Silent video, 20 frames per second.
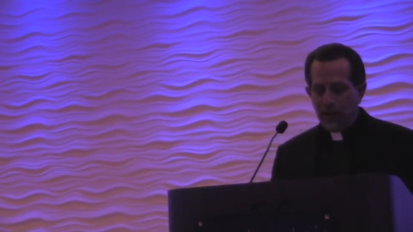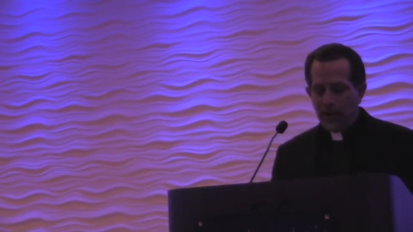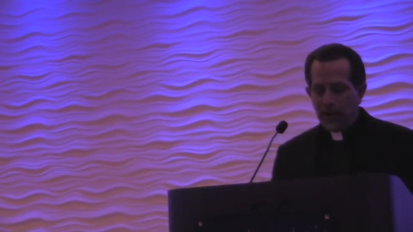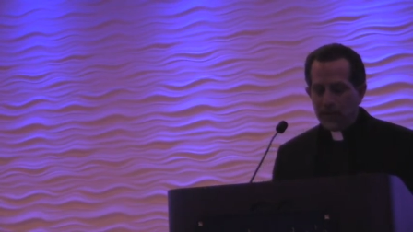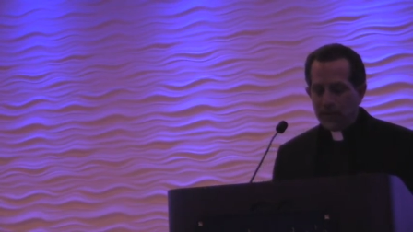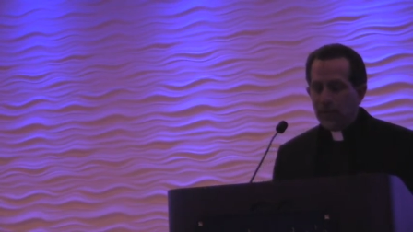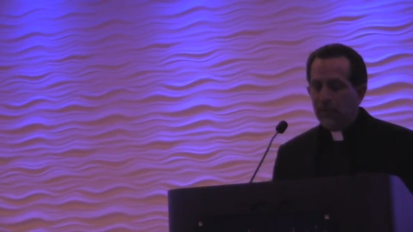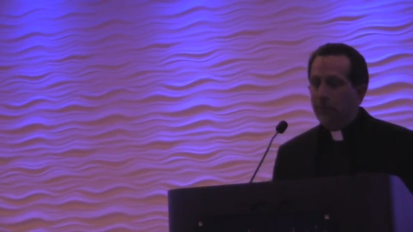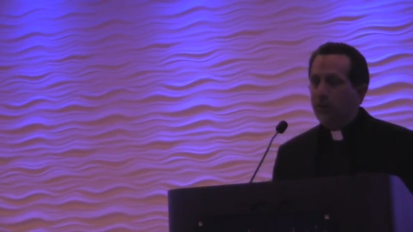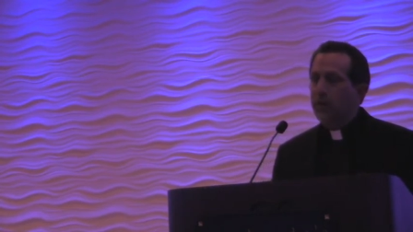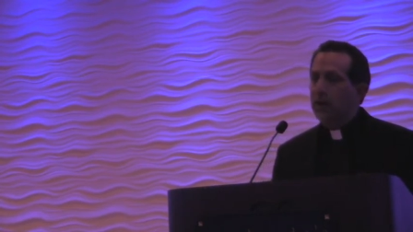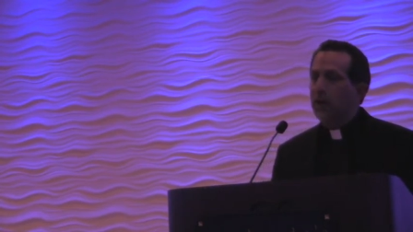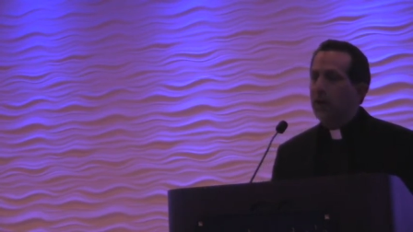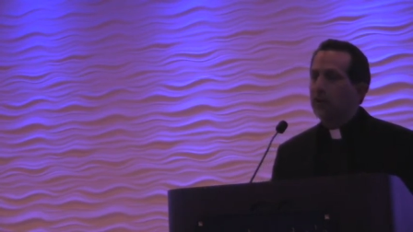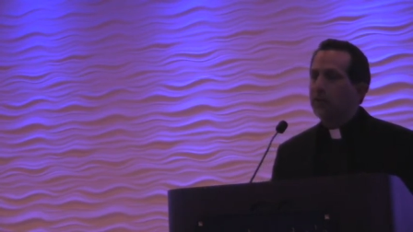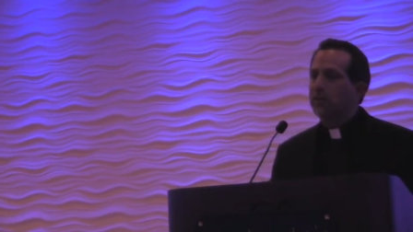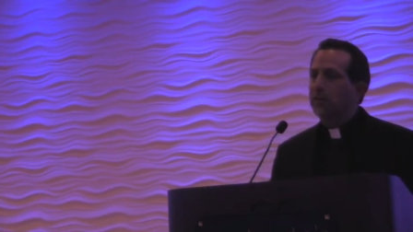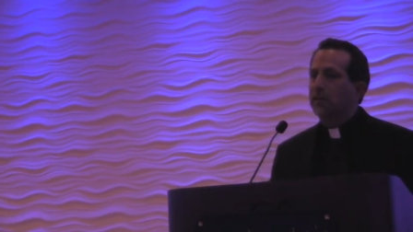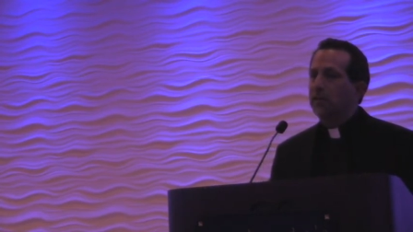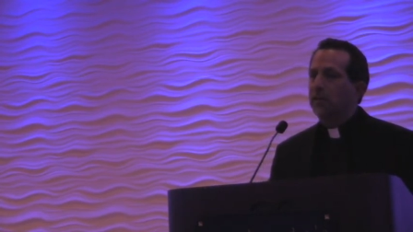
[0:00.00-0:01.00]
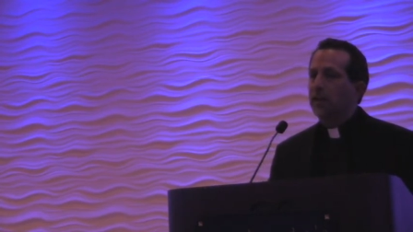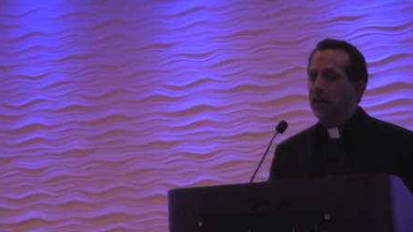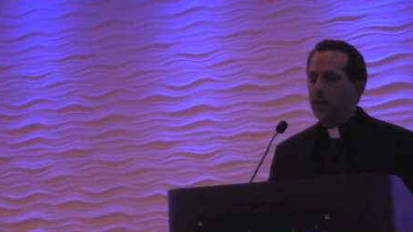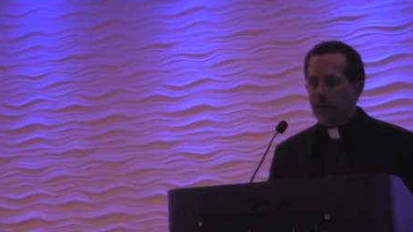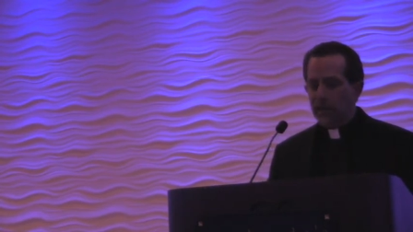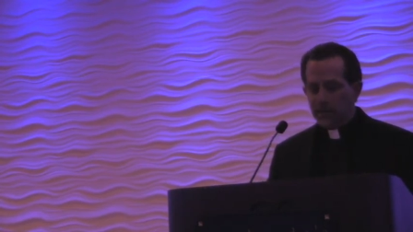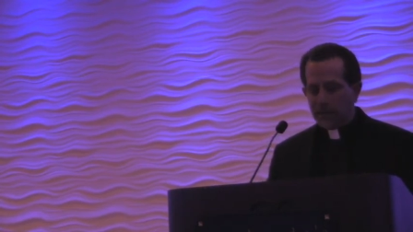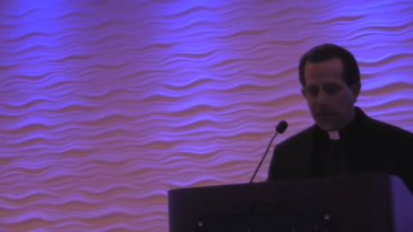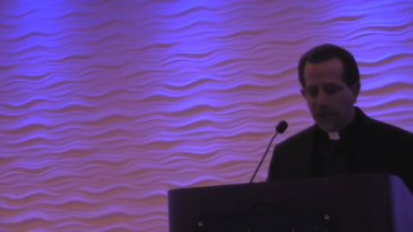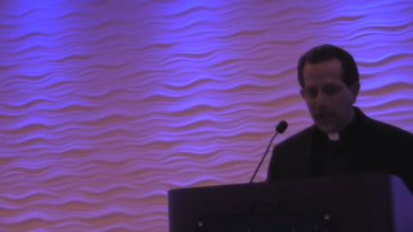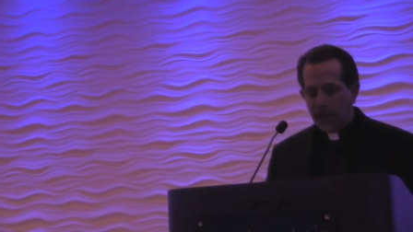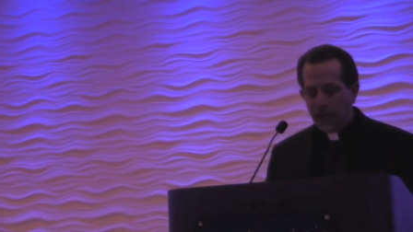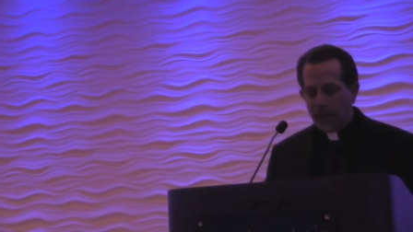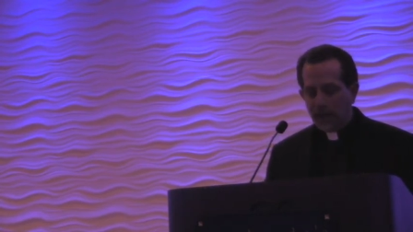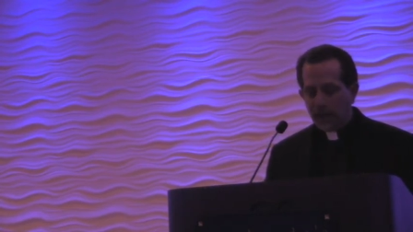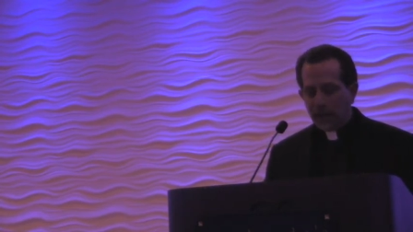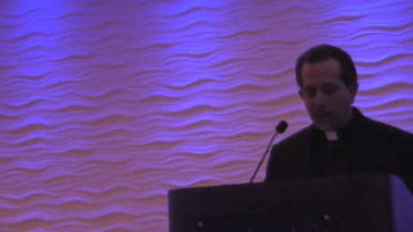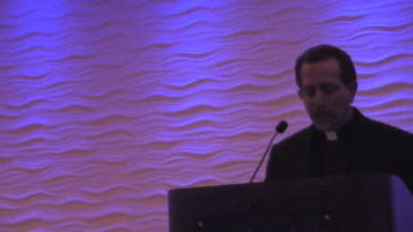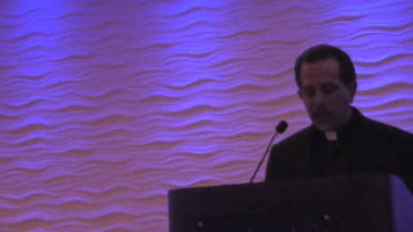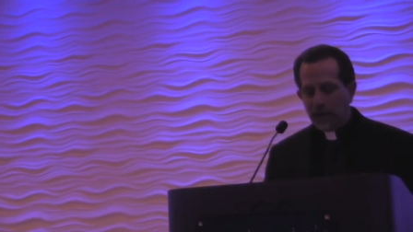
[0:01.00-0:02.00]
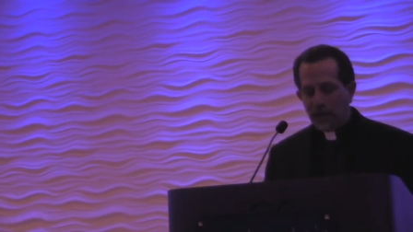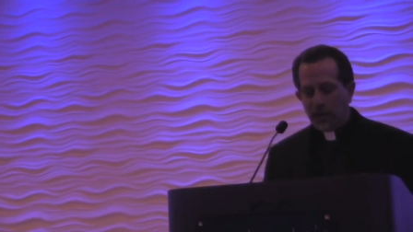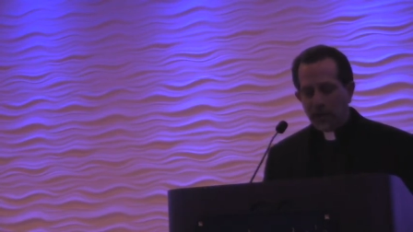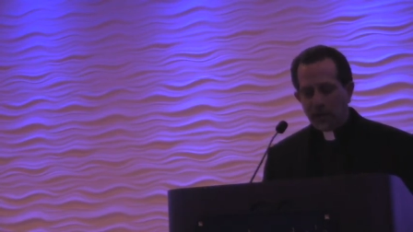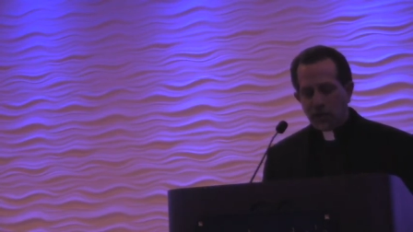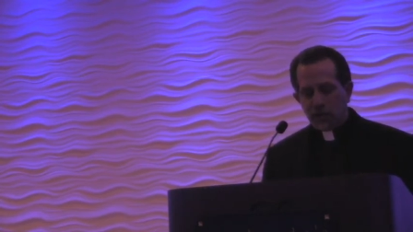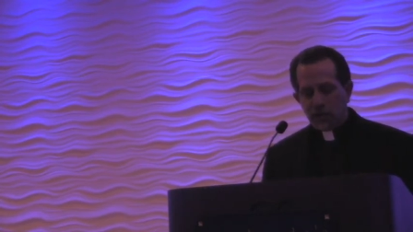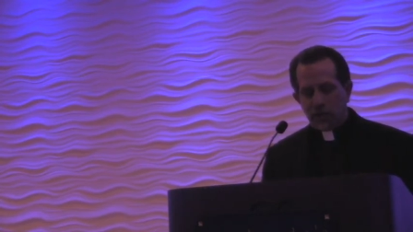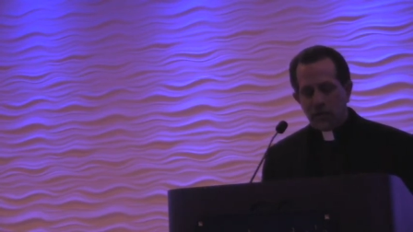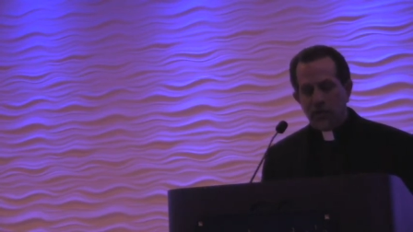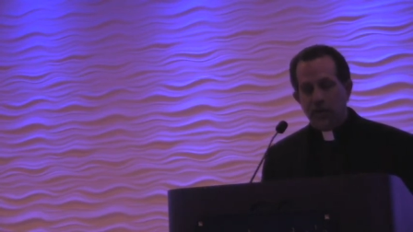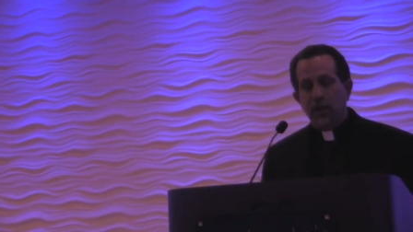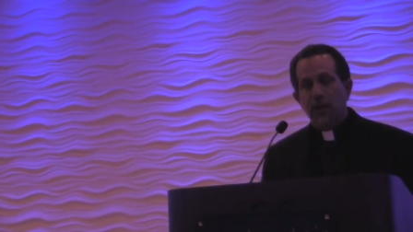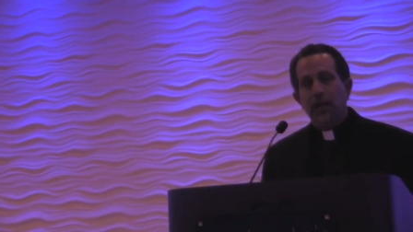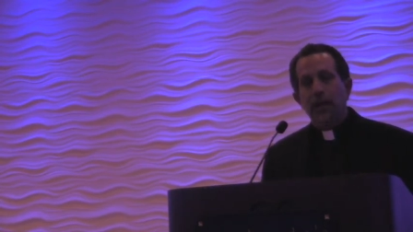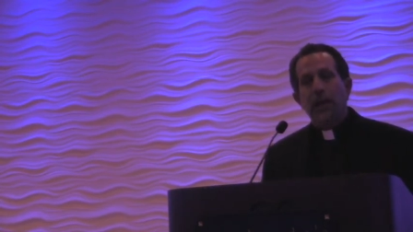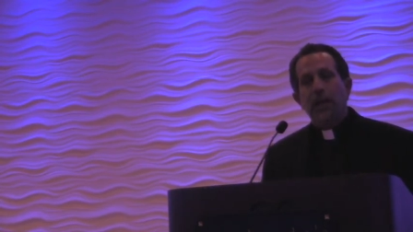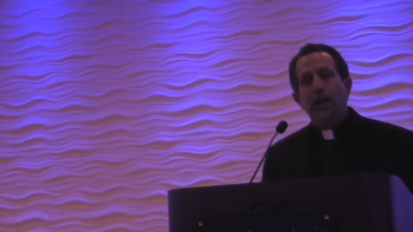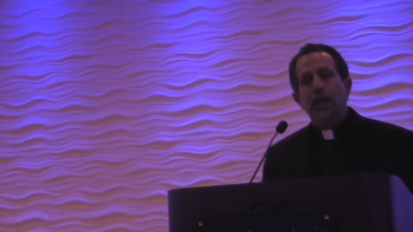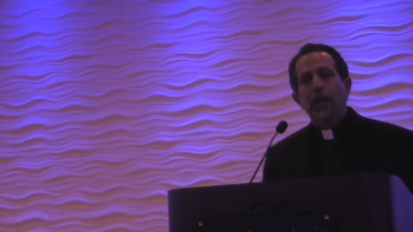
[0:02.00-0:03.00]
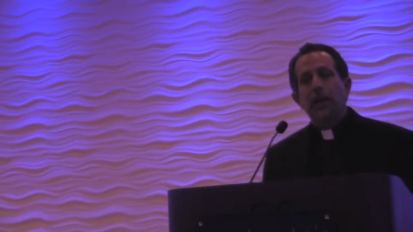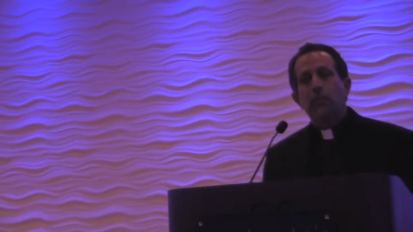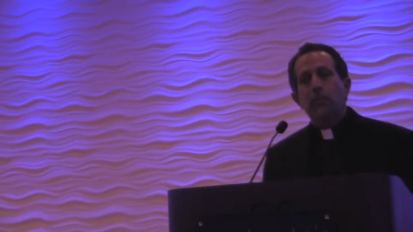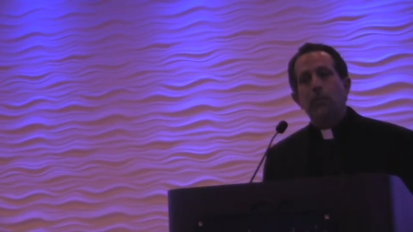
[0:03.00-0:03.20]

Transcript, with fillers: and difficulty in attaining financial and